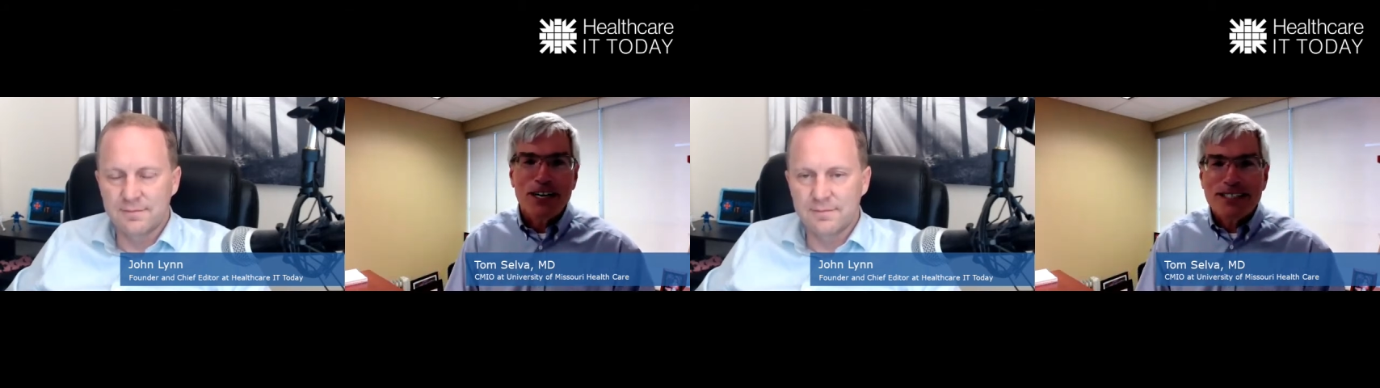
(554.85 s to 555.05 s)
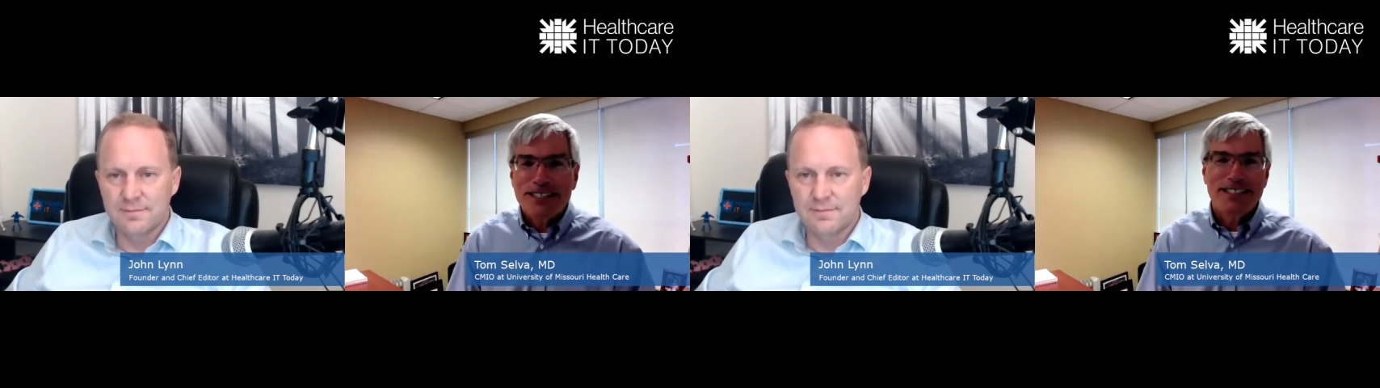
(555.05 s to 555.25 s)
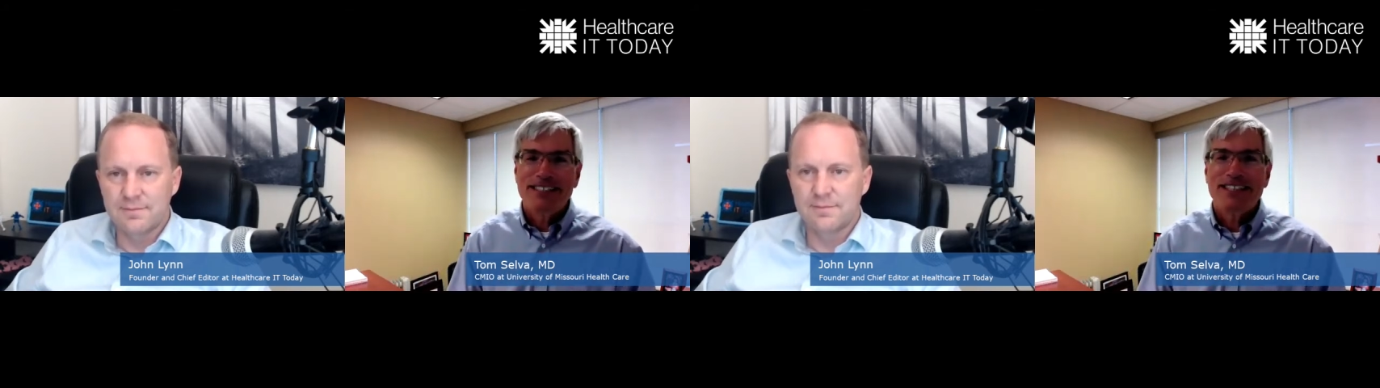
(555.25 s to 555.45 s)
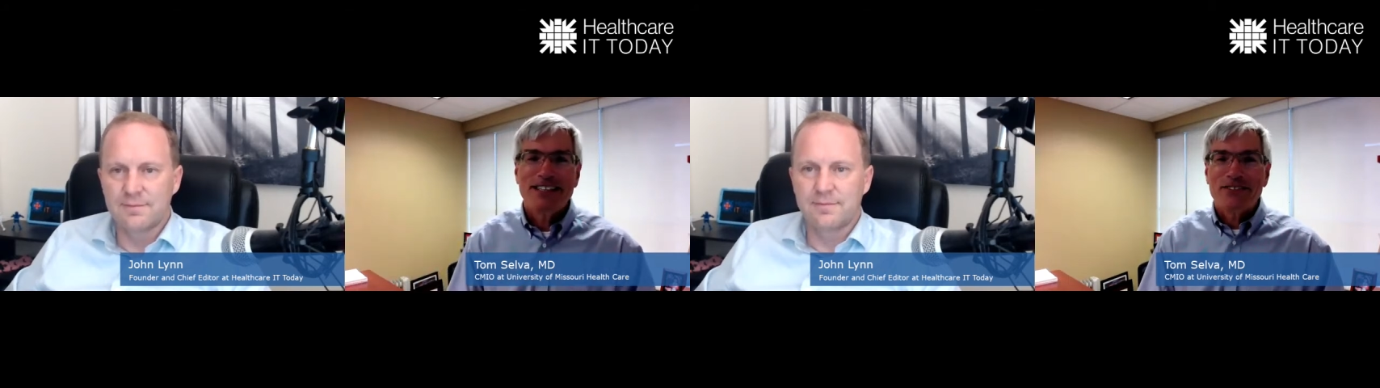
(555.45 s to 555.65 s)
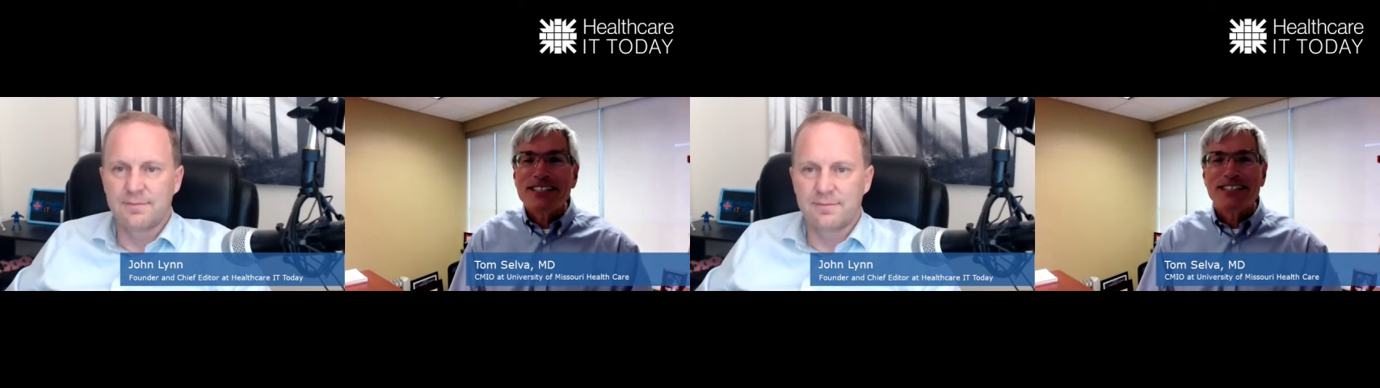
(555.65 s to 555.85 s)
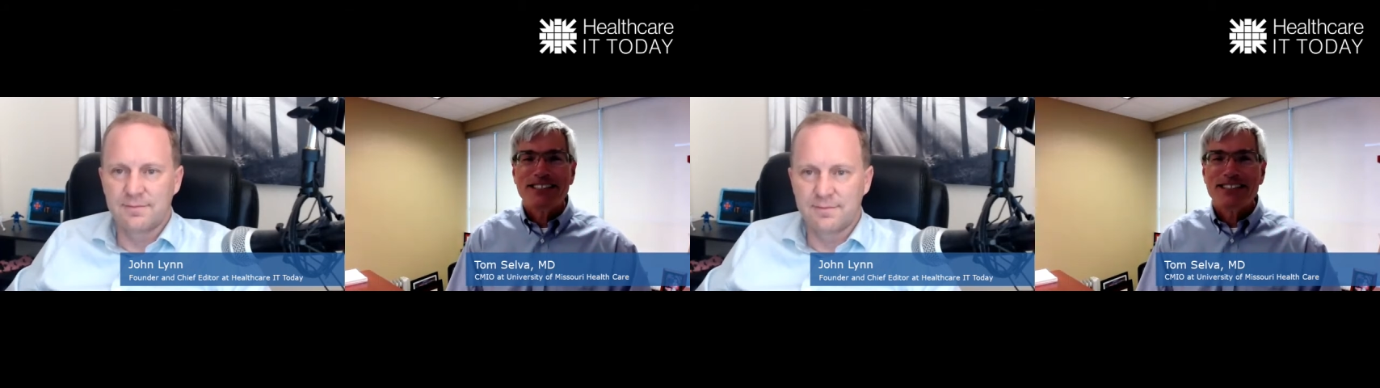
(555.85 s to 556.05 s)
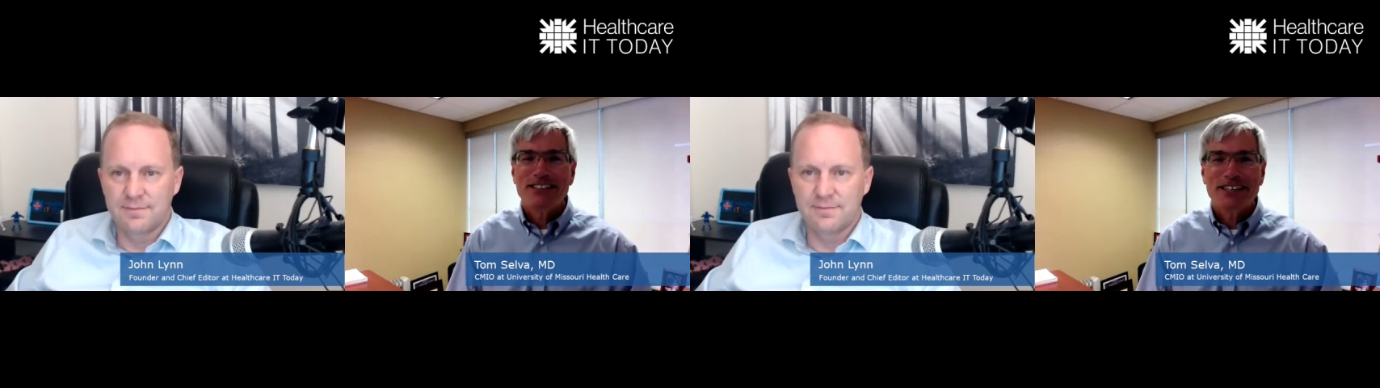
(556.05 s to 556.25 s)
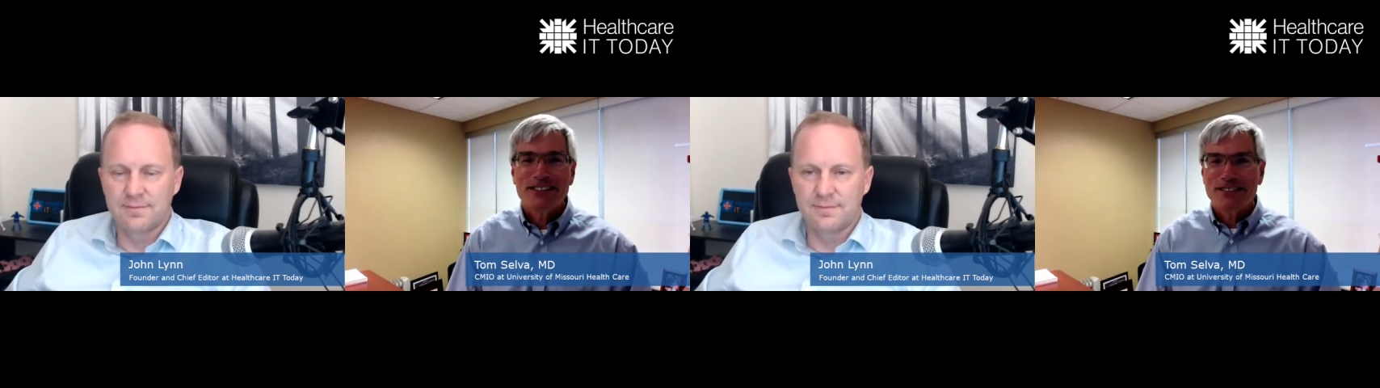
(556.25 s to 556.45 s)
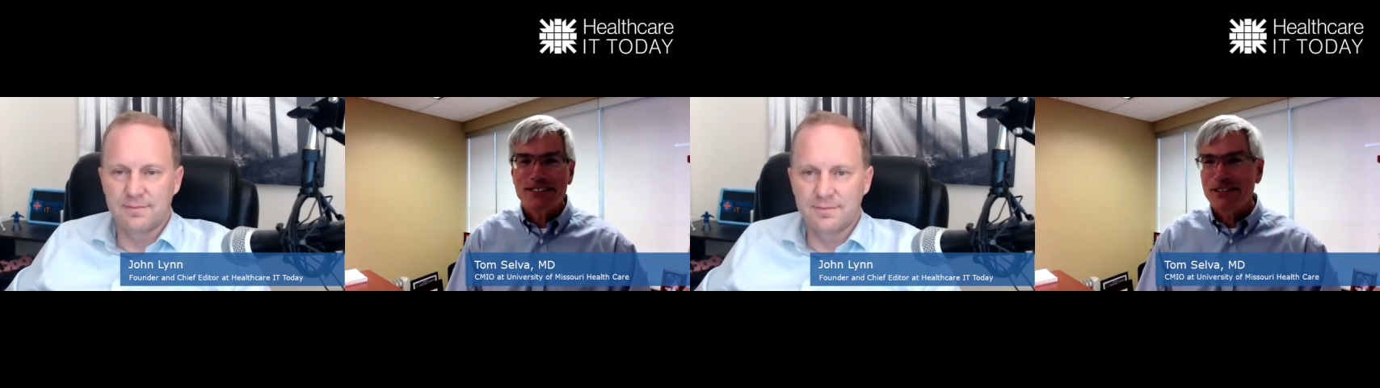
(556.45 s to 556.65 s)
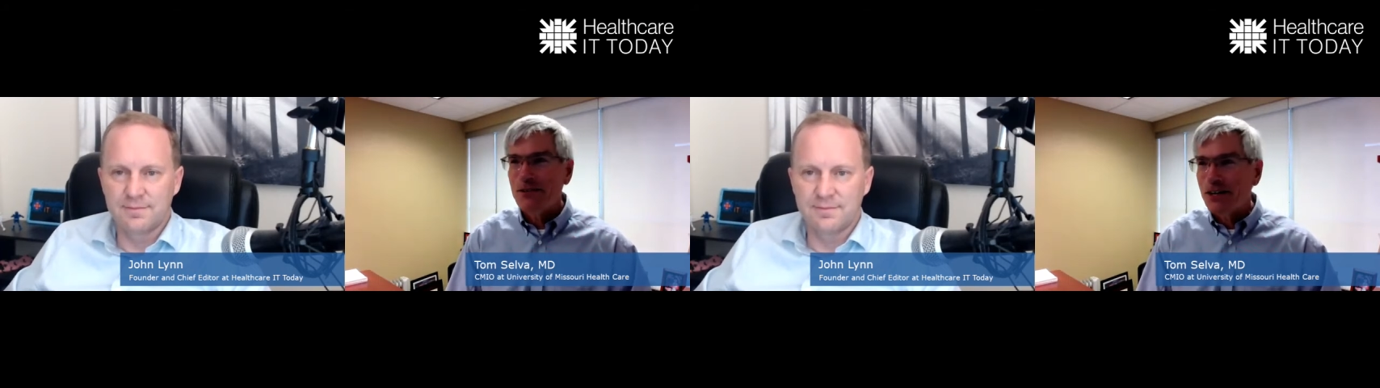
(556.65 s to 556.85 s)
Speaker 1: residency, the residency director
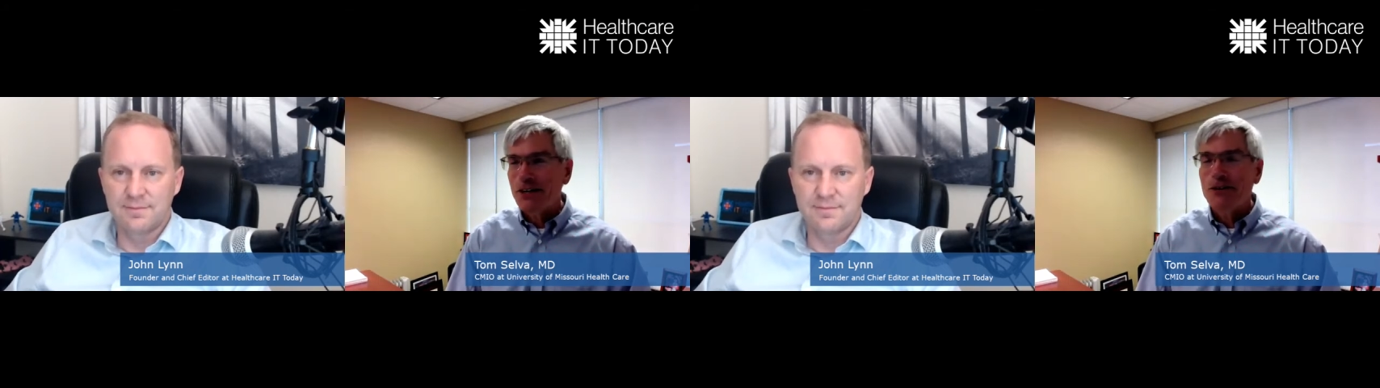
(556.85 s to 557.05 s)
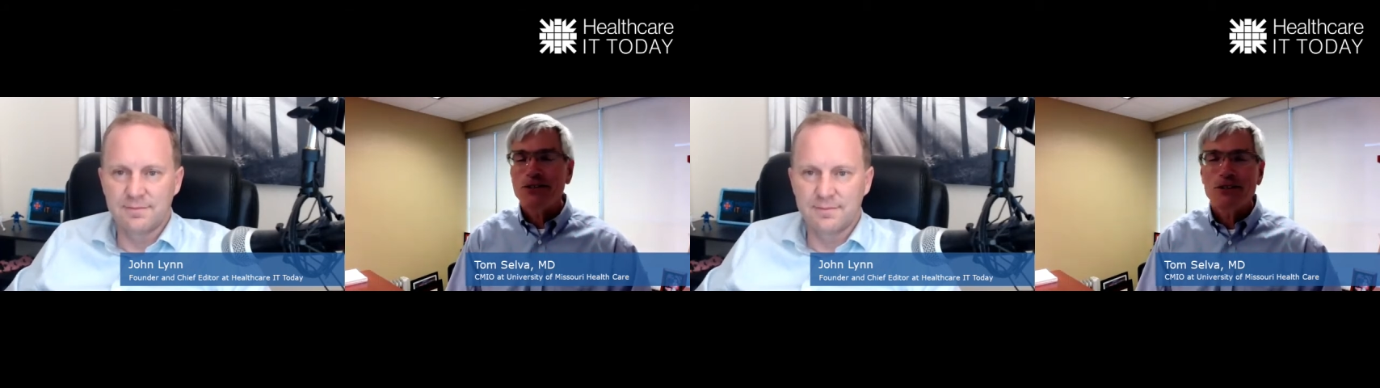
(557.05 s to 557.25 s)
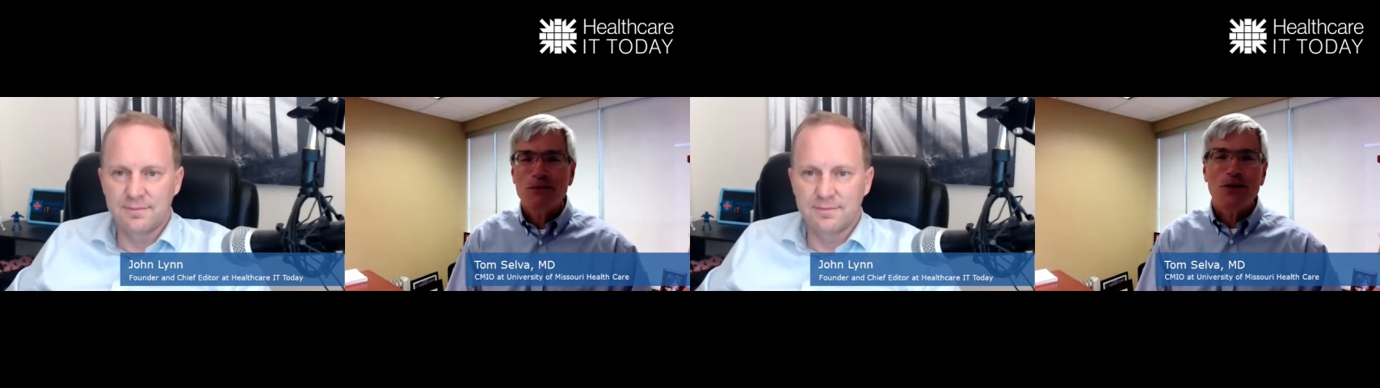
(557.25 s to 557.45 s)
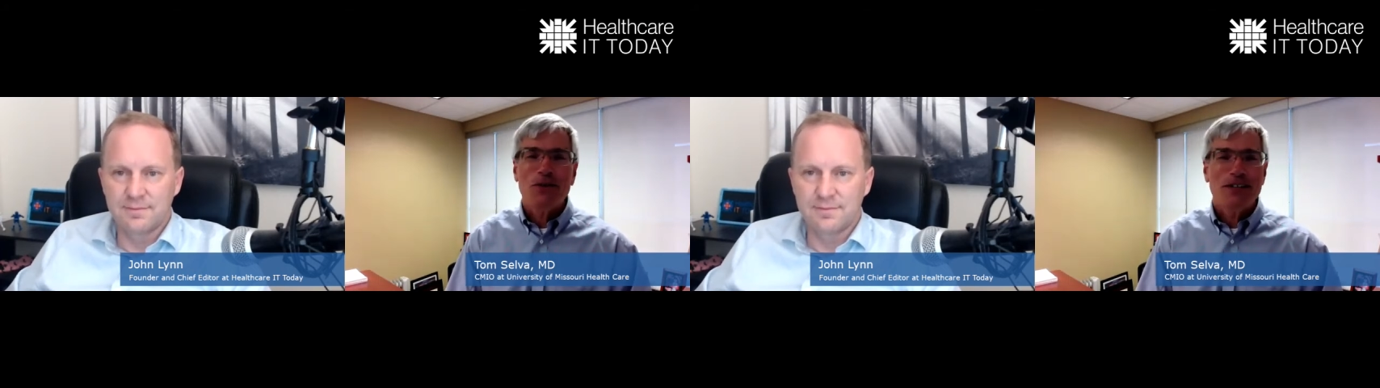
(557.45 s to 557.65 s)
said, do you want to go somewhere where